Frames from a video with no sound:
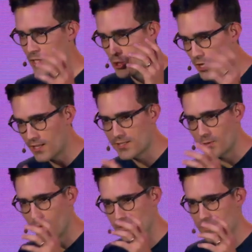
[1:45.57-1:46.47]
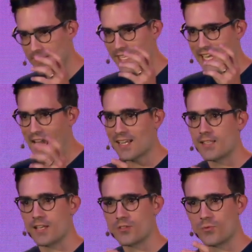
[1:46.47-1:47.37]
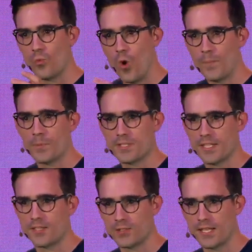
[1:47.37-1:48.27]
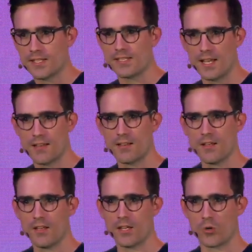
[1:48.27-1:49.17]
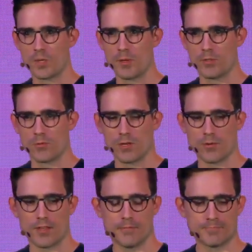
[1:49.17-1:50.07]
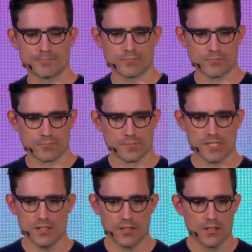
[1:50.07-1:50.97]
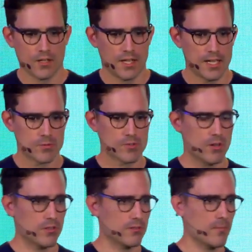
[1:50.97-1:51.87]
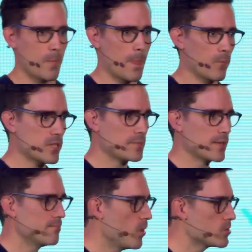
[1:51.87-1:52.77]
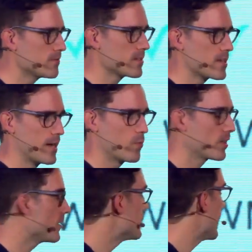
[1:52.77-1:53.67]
just to getting access to one particular data set in order to be able to work with it. And as a result, we spend most of our time working on